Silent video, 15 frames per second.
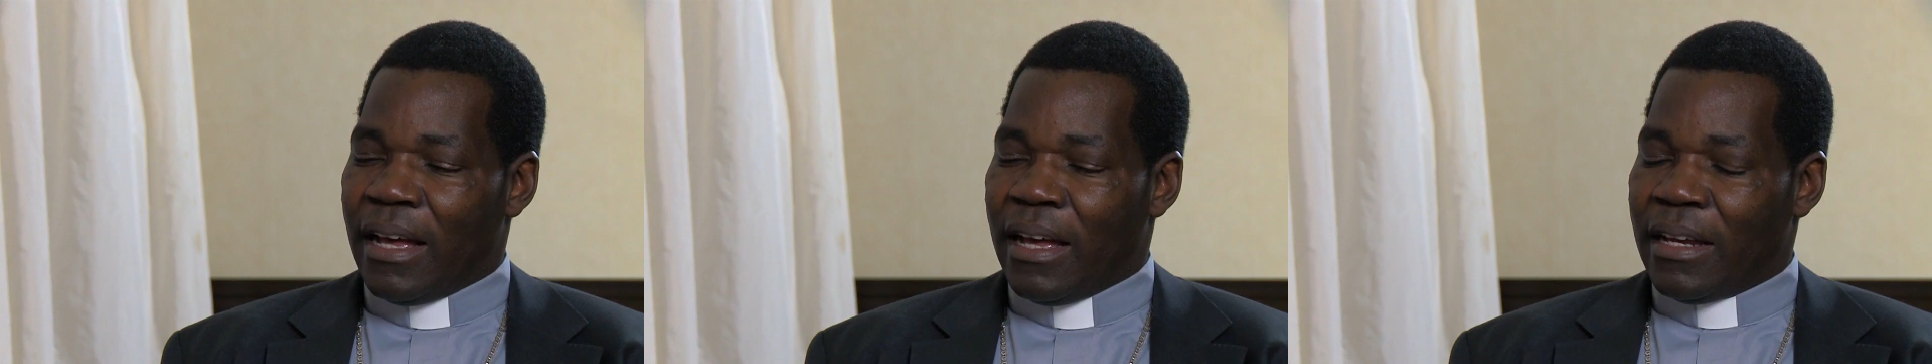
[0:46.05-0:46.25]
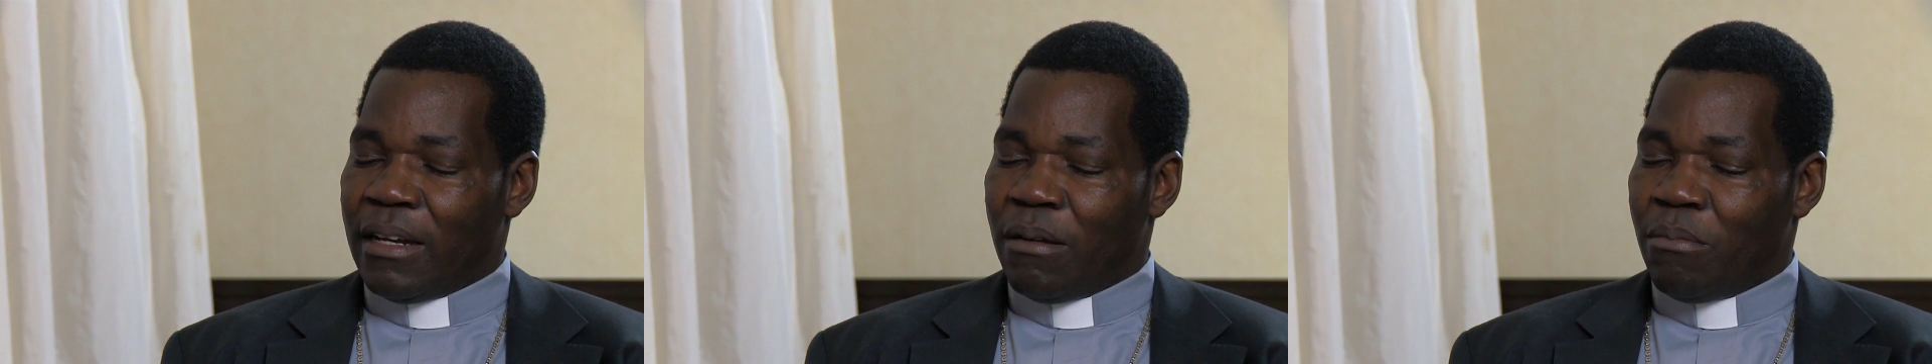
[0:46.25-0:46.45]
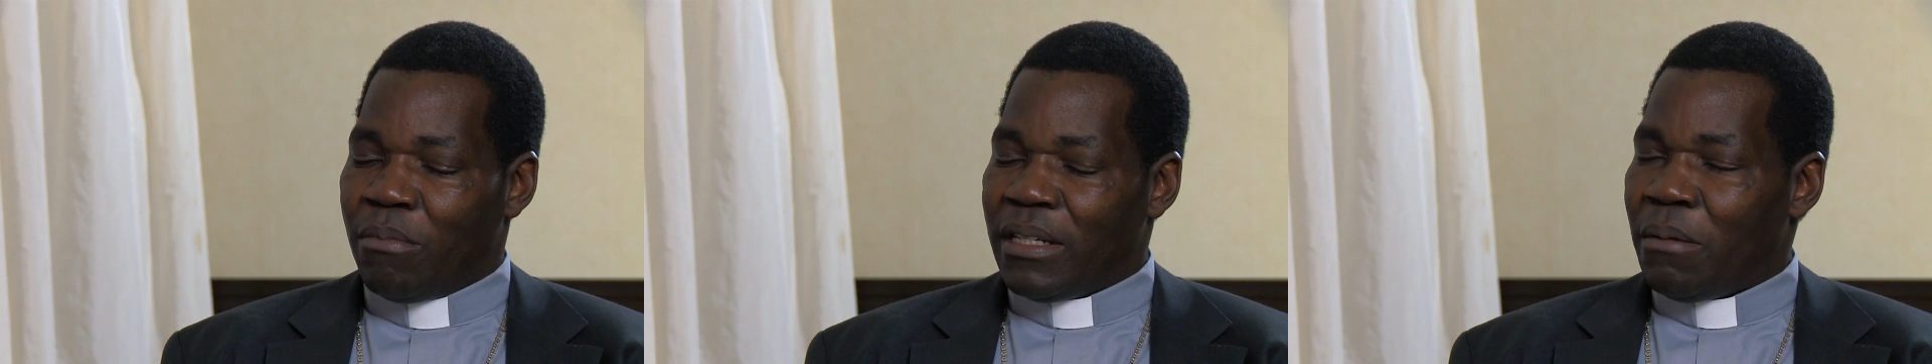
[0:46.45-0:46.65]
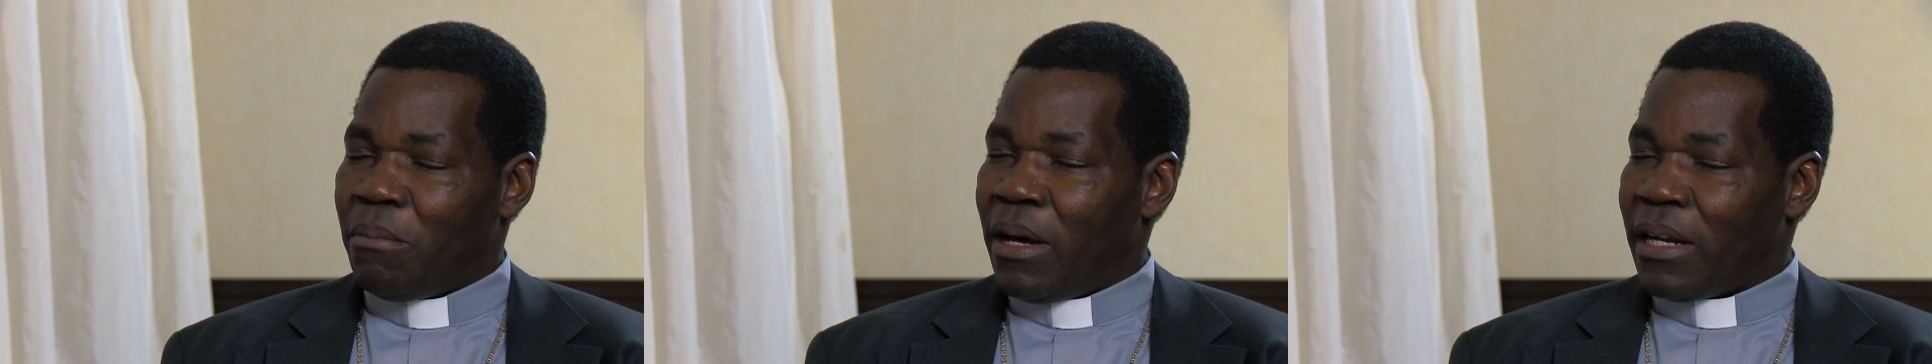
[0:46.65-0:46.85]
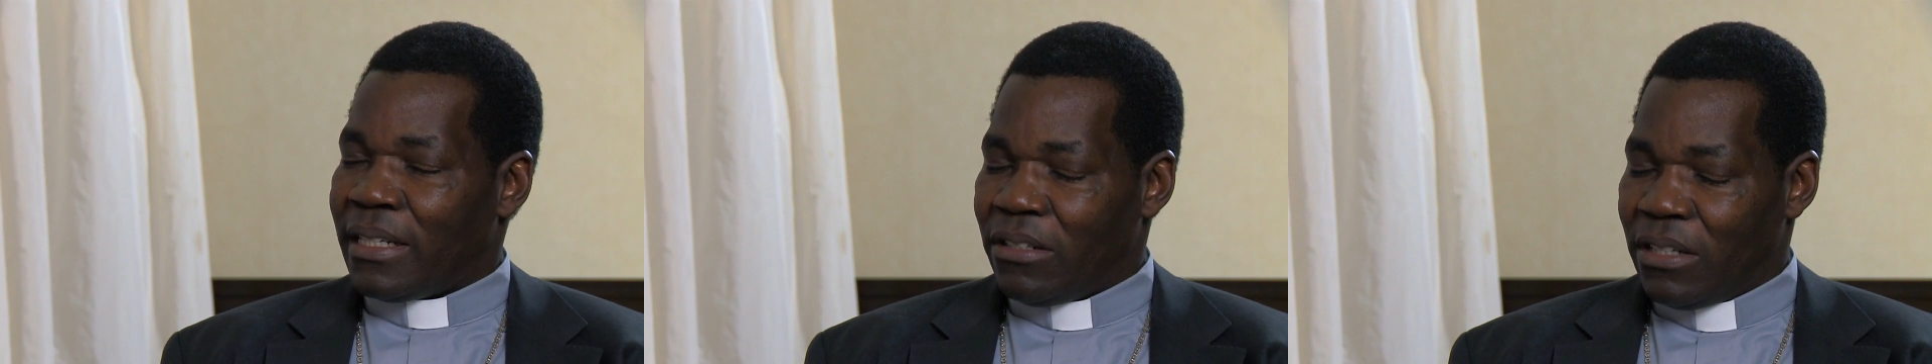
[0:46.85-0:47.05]
the
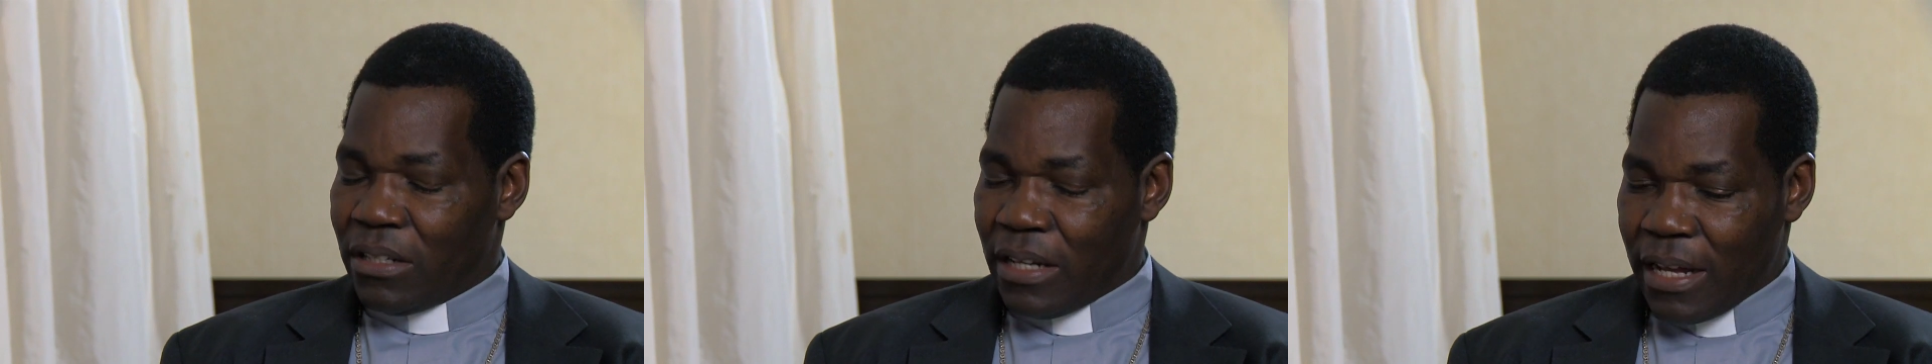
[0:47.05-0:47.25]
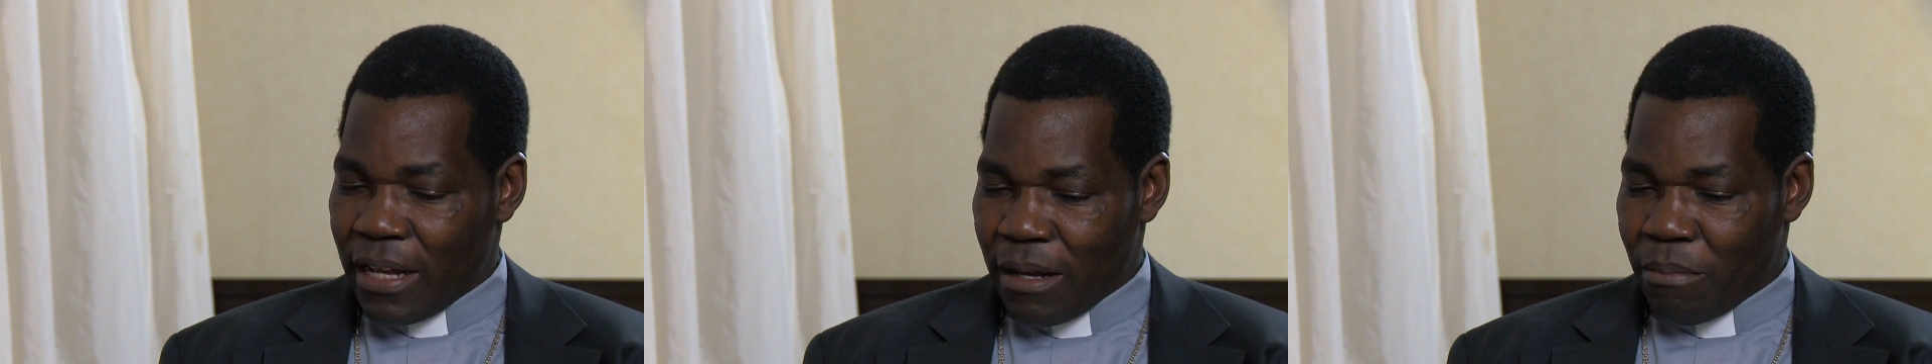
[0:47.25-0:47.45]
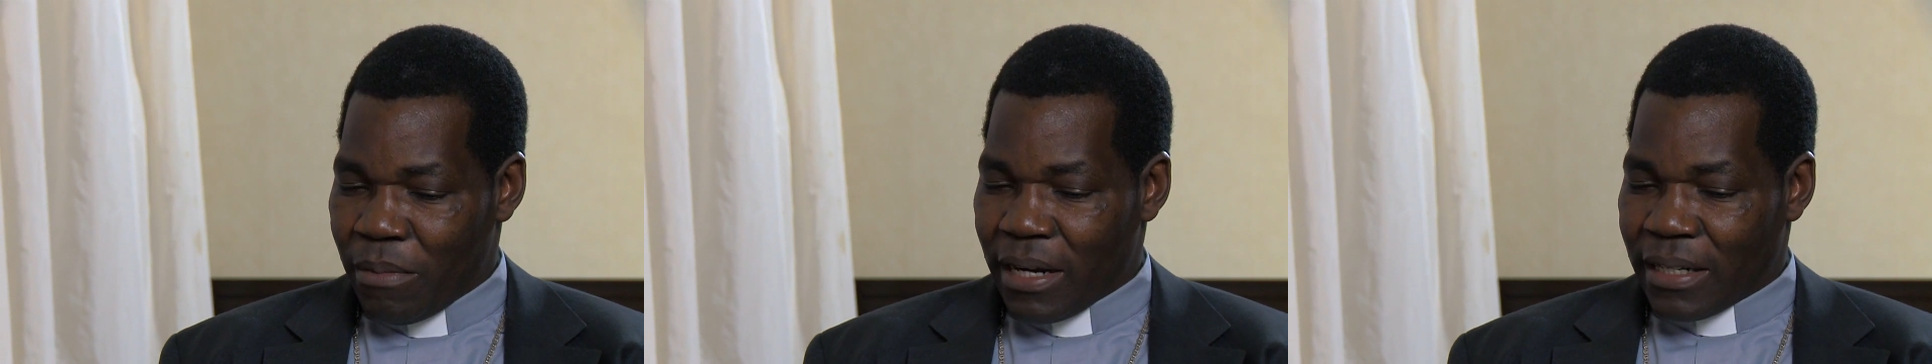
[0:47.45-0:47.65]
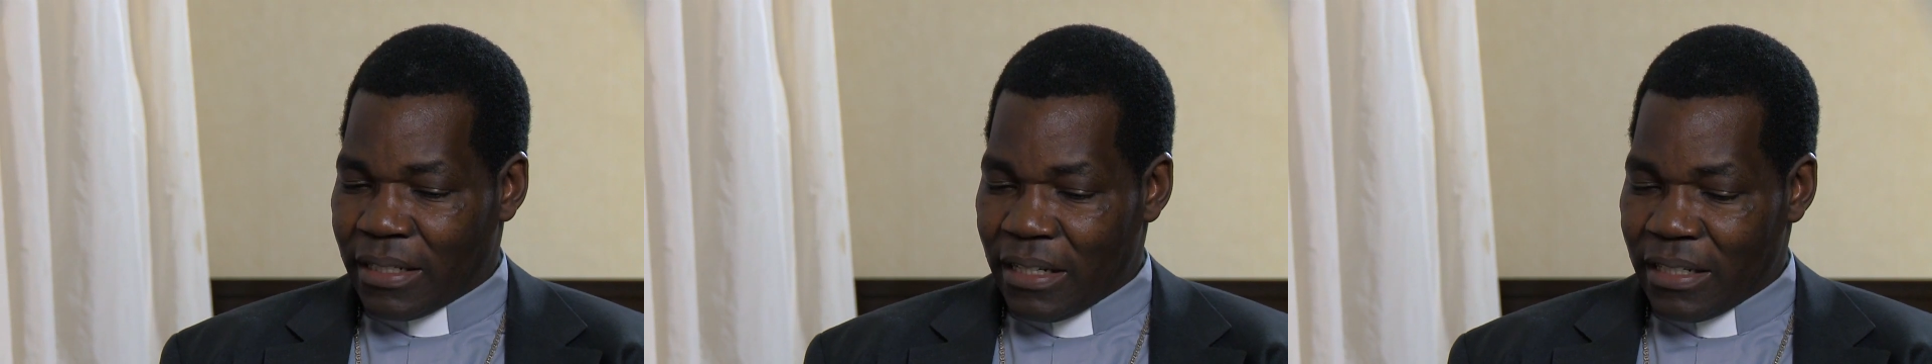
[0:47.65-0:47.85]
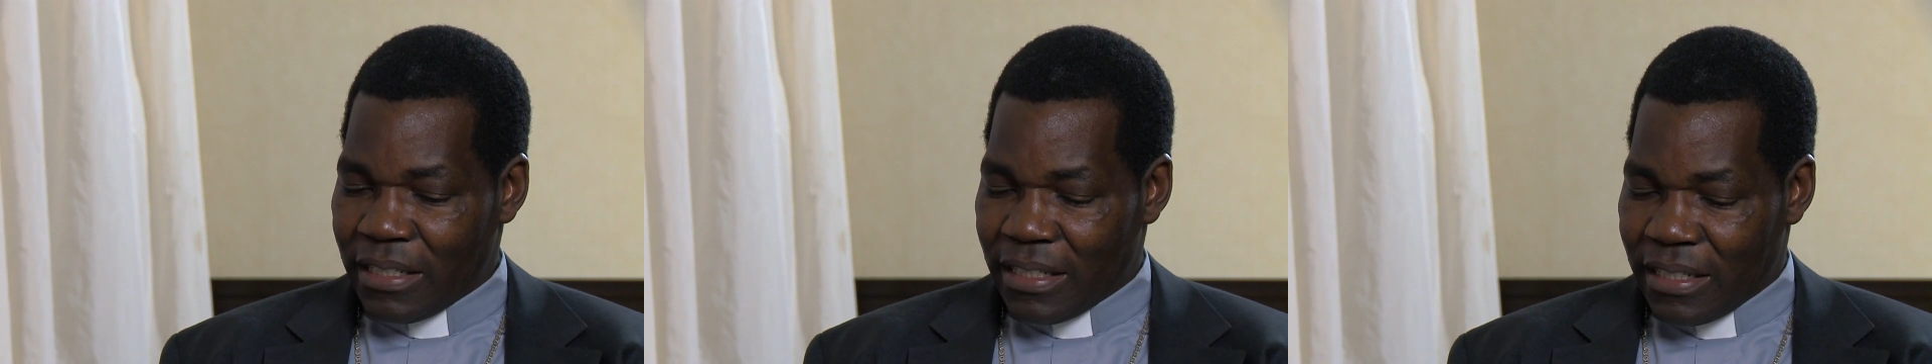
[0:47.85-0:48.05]

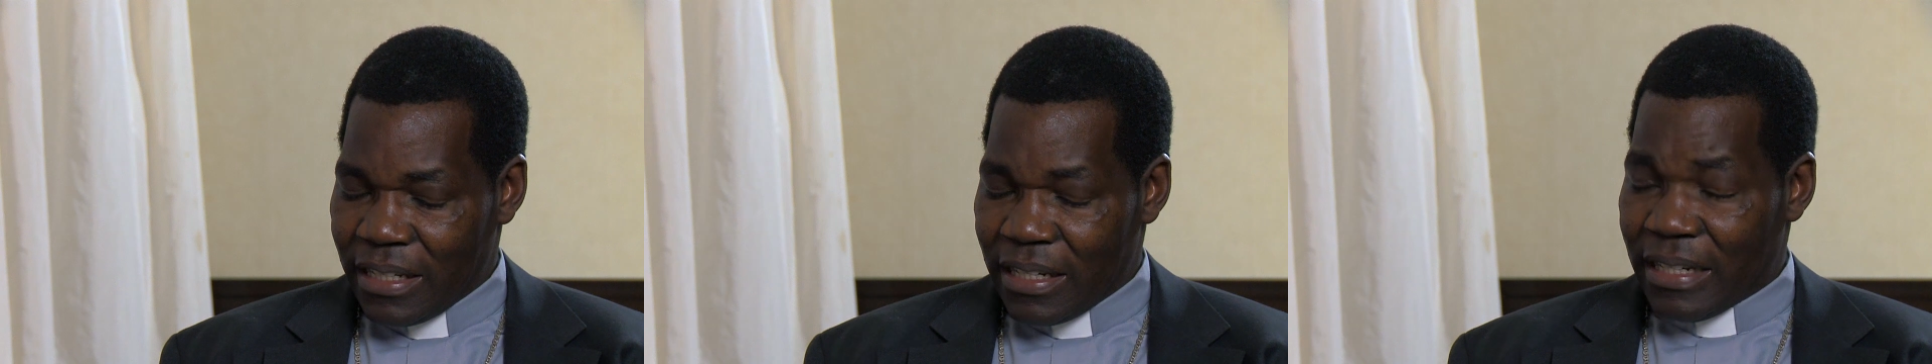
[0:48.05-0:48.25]
maternity